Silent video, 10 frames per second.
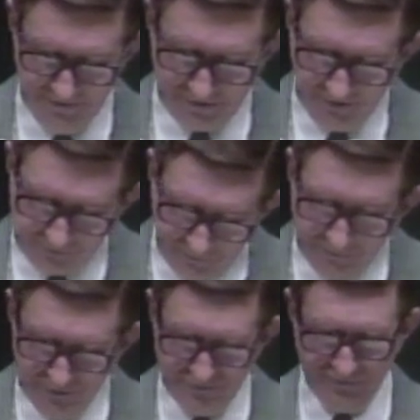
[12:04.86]
This
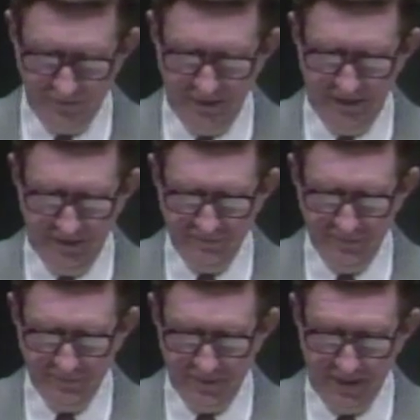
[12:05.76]
contributes to life
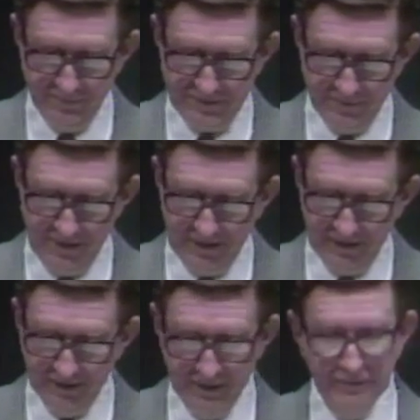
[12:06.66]
and perhaps to
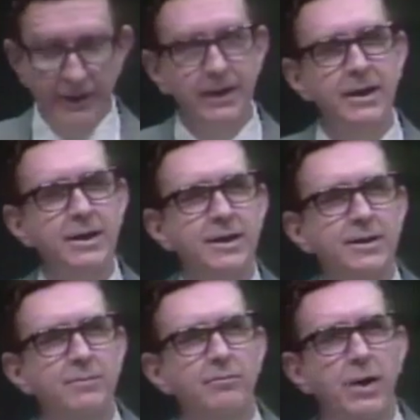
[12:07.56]
making a living.
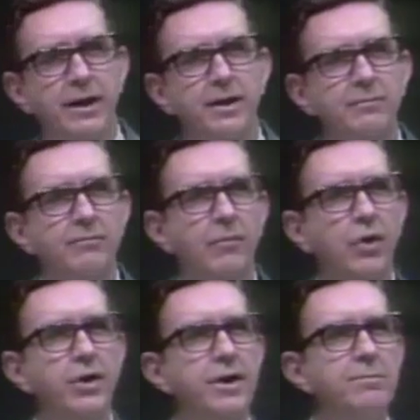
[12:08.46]
But
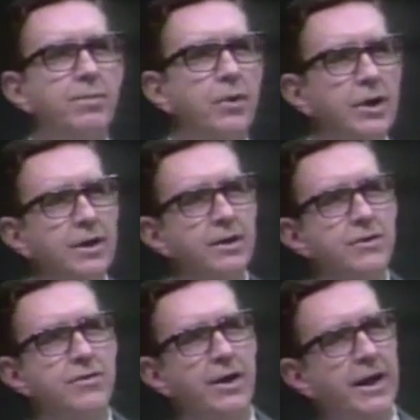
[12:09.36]
more
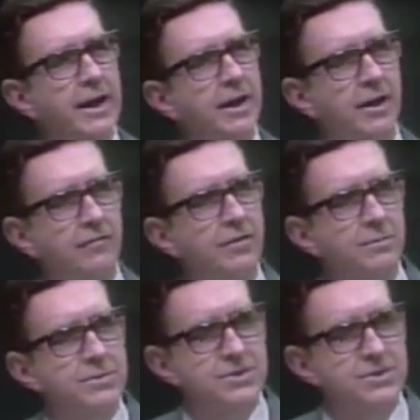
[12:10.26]
important than any of them,